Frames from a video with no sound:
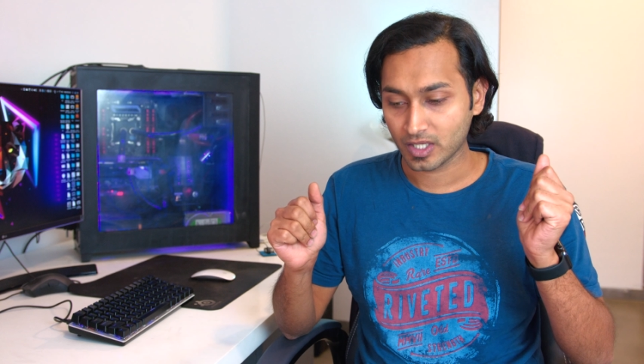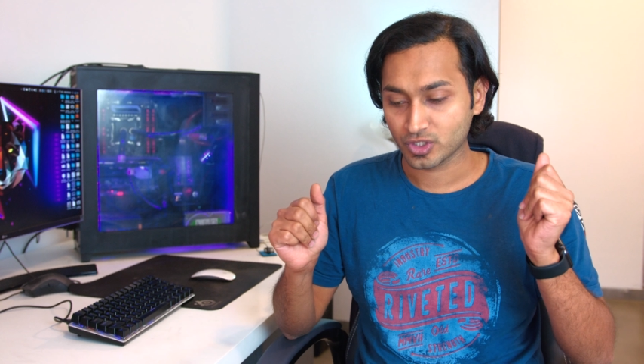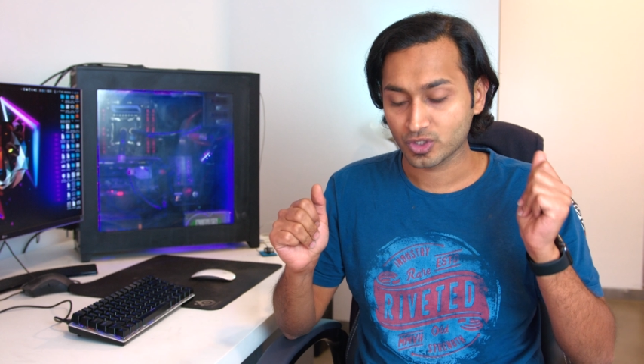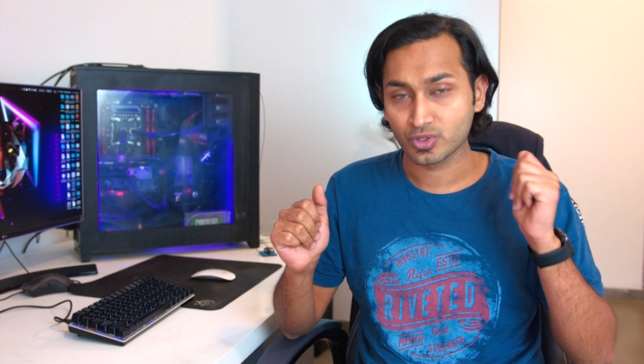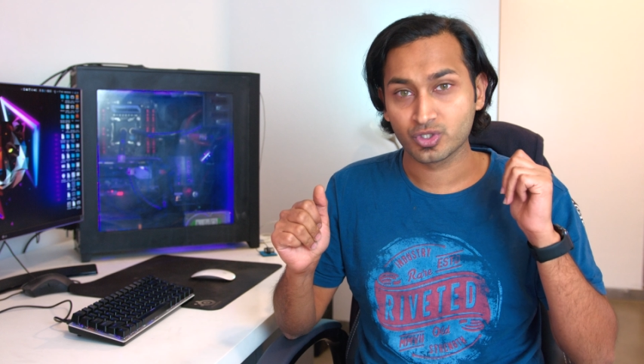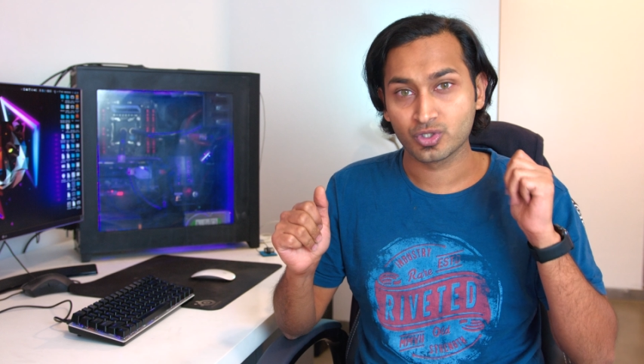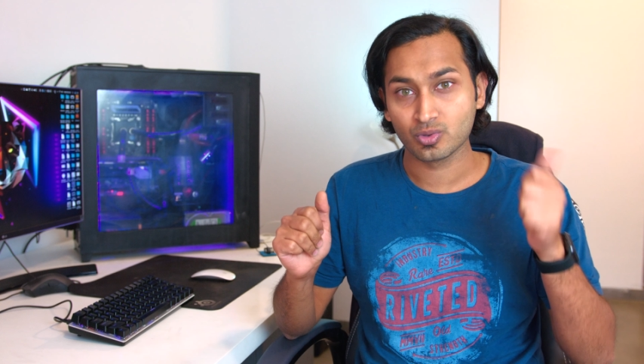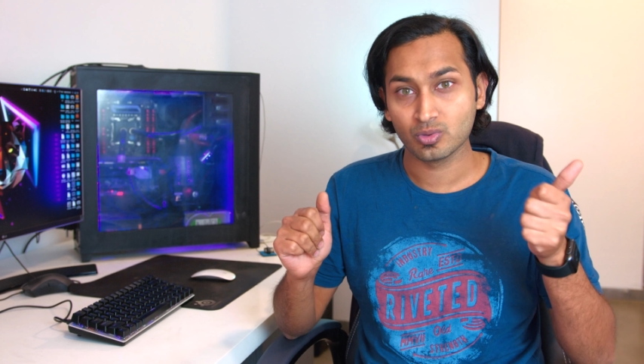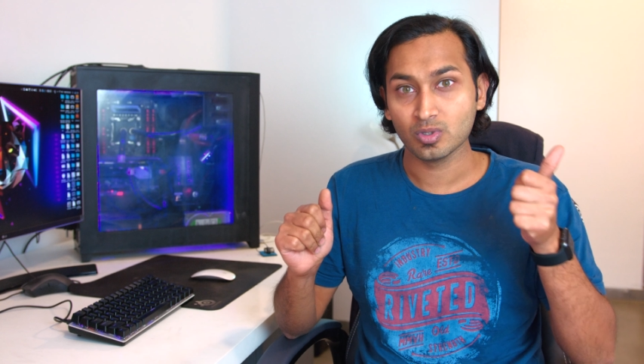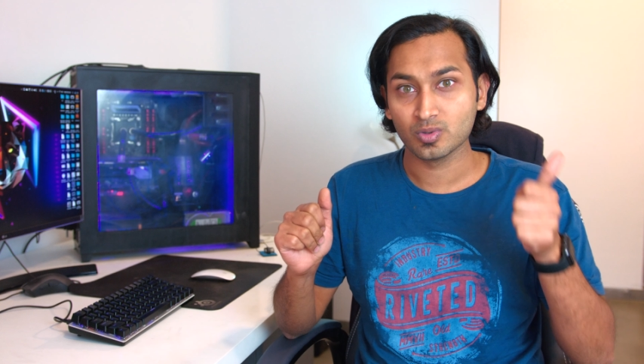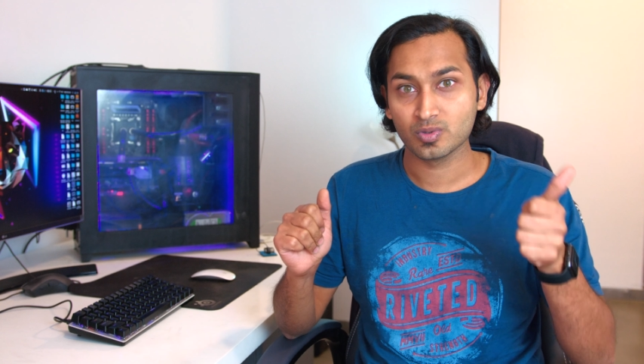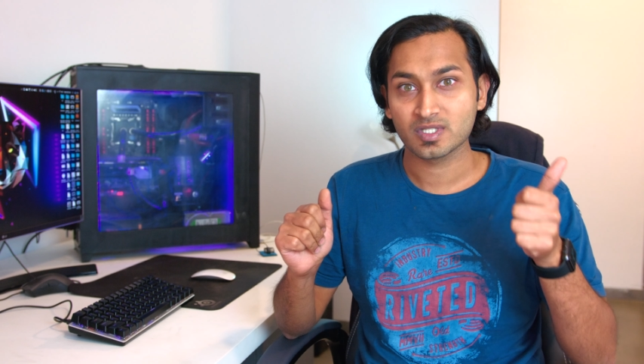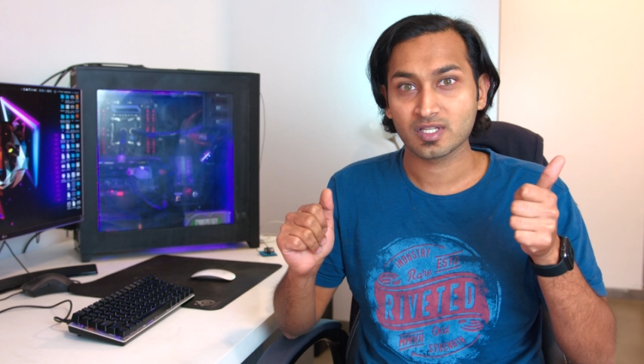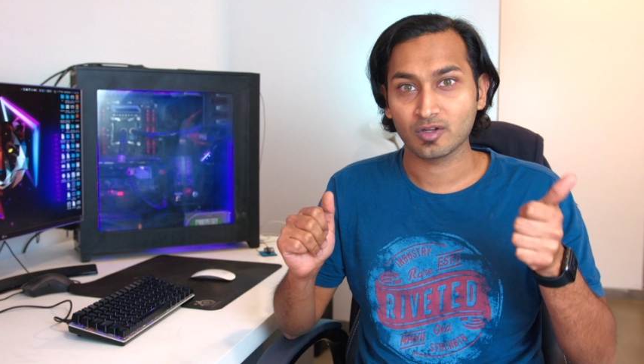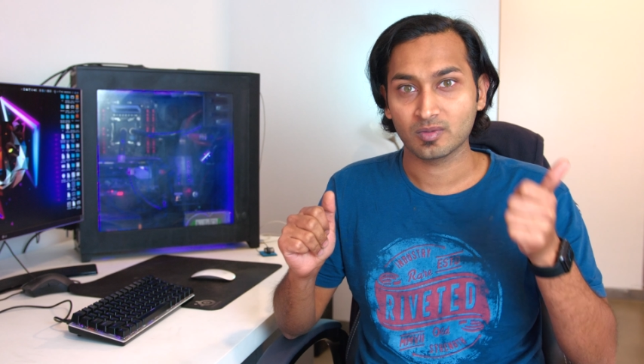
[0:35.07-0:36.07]
you do
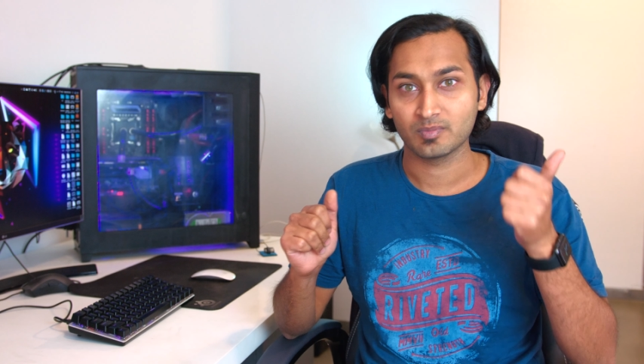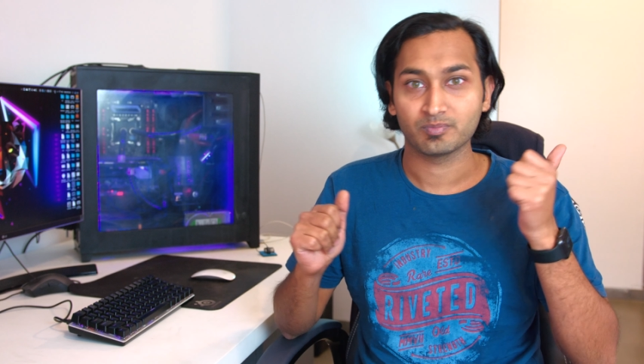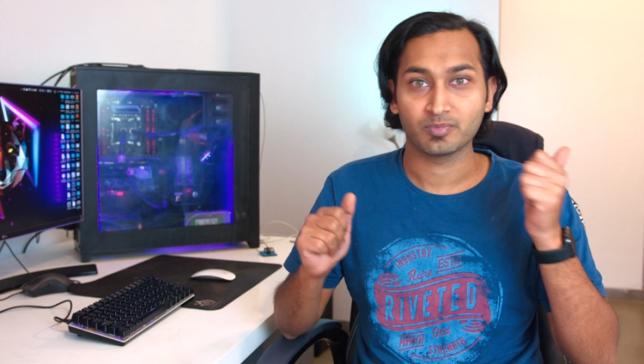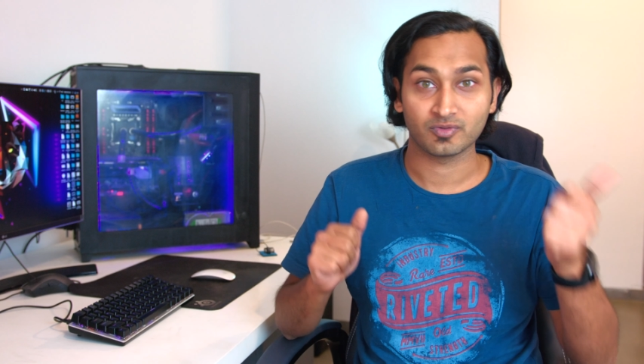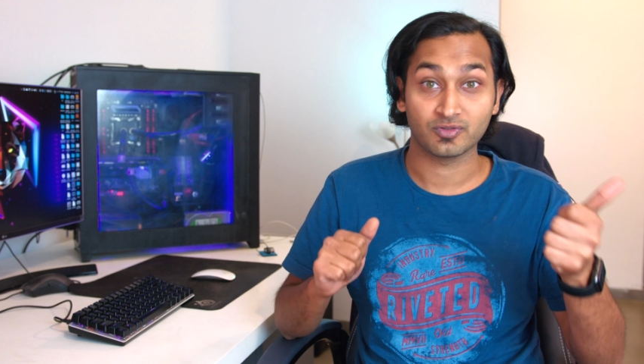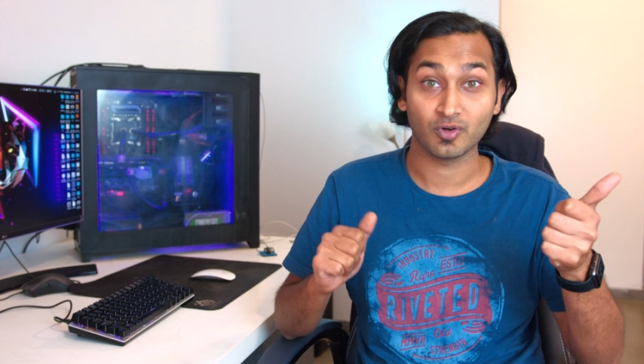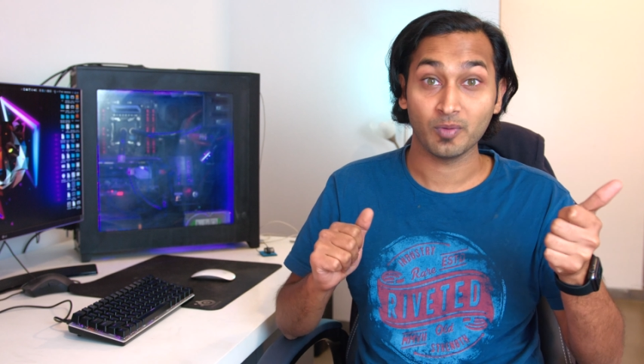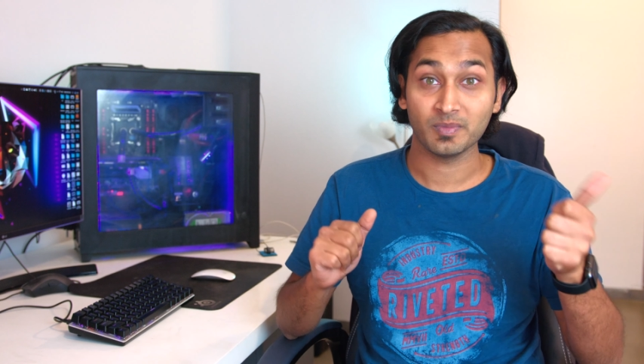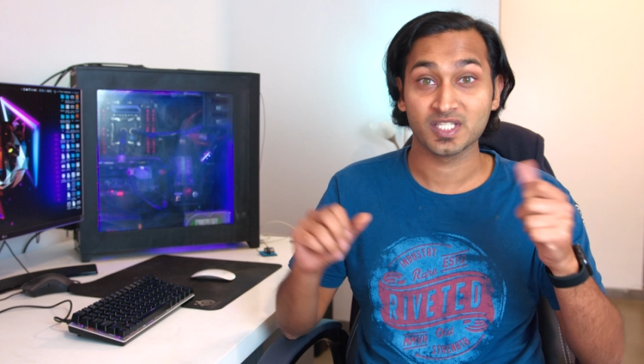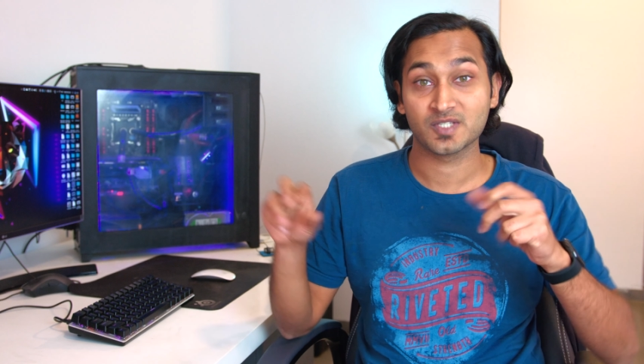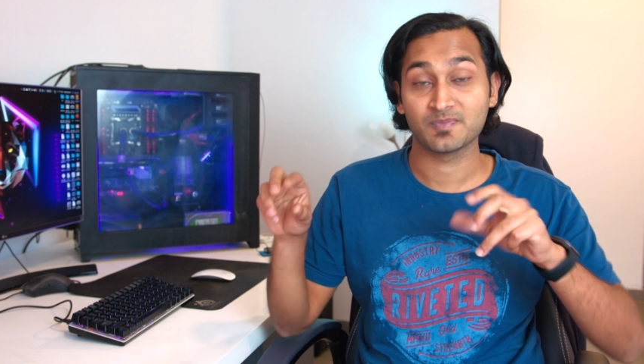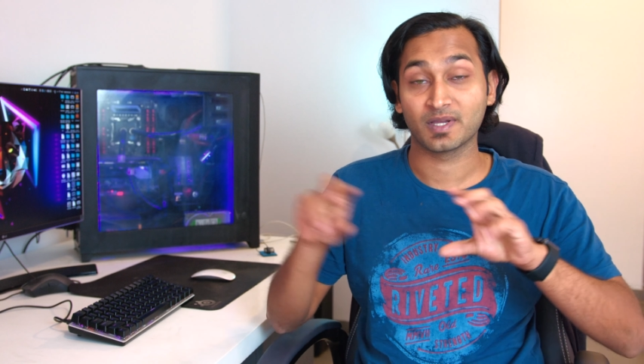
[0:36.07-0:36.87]
lose out on performance